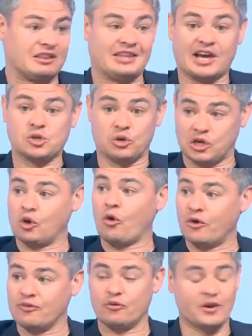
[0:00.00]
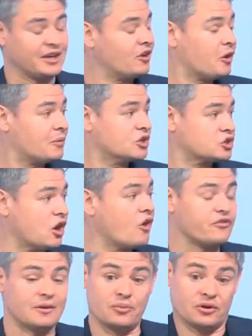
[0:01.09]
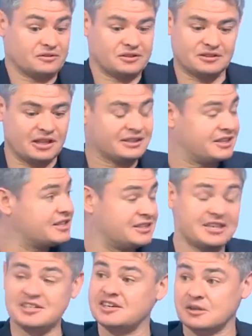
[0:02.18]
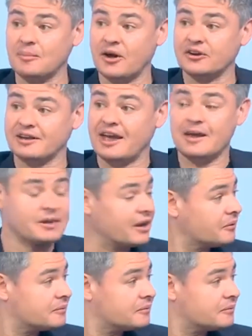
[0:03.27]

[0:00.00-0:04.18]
the actual glory of winning a European trophy. But this is the modern game now.